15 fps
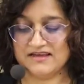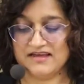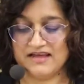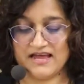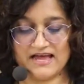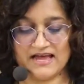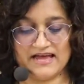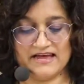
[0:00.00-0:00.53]

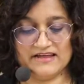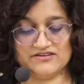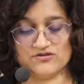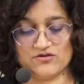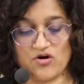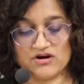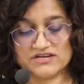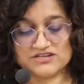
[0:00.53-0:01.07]
and your
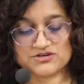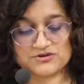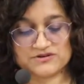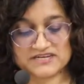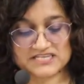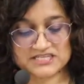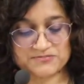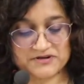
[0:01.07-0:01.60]
auditory
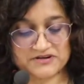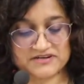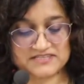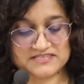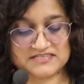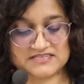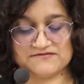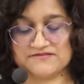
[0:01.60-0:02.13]

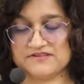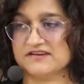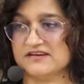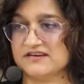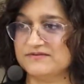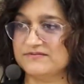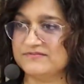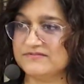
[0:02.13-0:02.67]
experiences of the
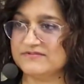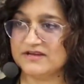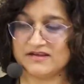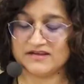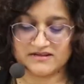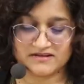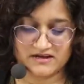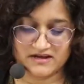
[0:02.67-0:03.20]

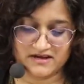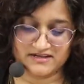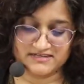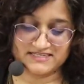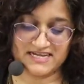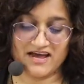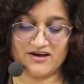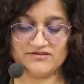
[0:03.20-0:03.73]

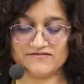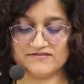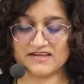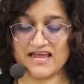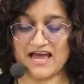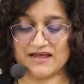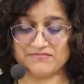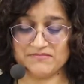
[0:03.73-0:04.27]
sound of the
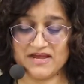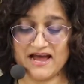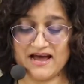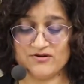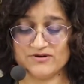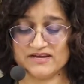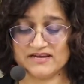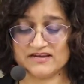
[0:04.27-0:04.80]
cat
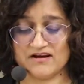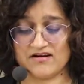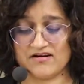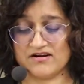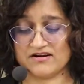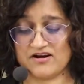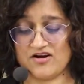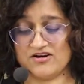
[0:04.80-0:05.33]
meowing are
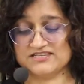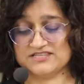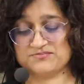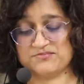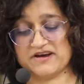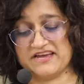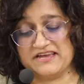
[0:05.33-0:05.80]
caused by